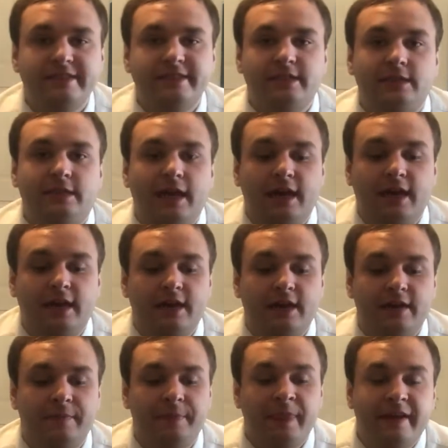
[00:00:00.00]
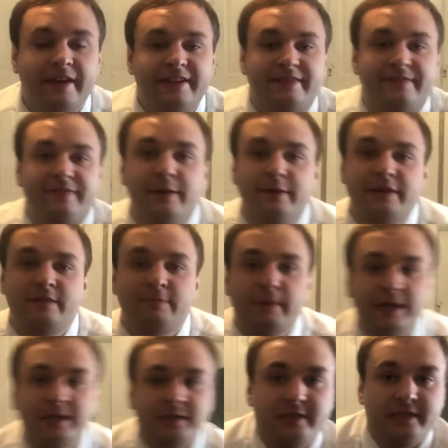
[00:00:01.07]
Today is a very
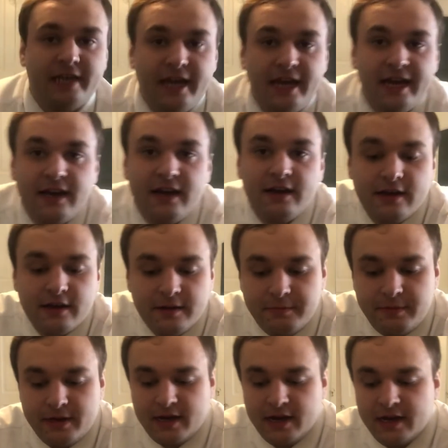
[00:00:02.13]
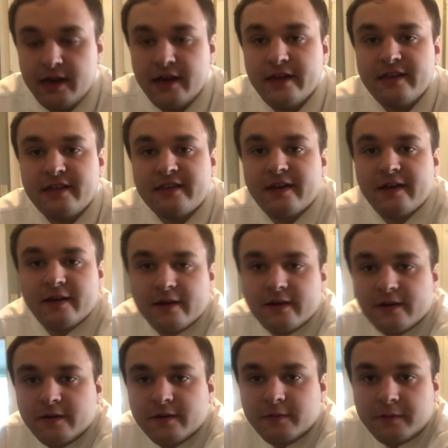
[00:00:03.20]
special day because
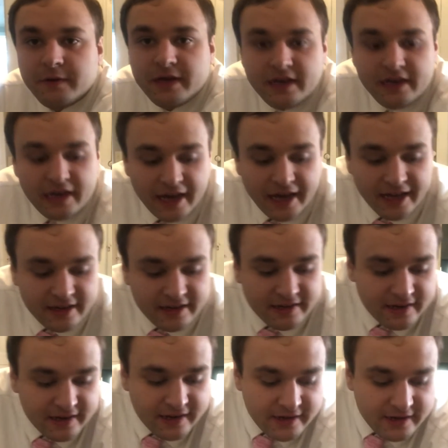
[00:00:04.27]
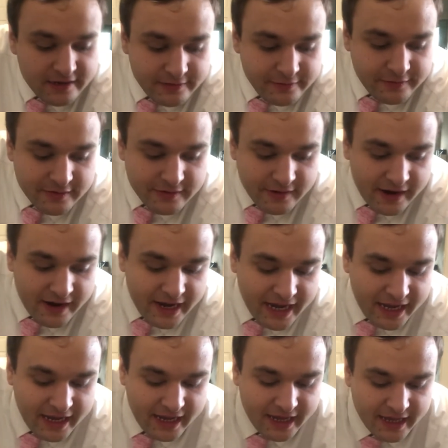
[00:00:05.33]
we get to
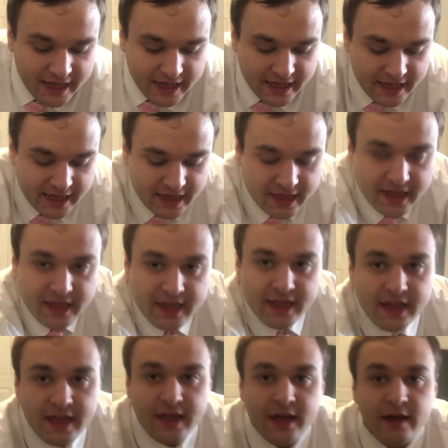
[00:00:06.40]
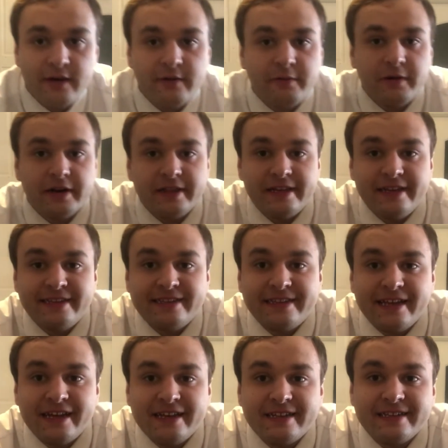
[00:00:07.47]
try one of these
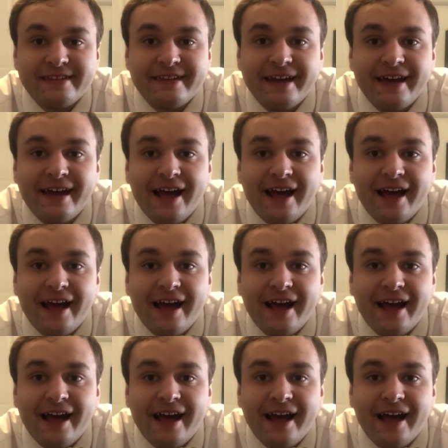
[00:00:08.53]
things.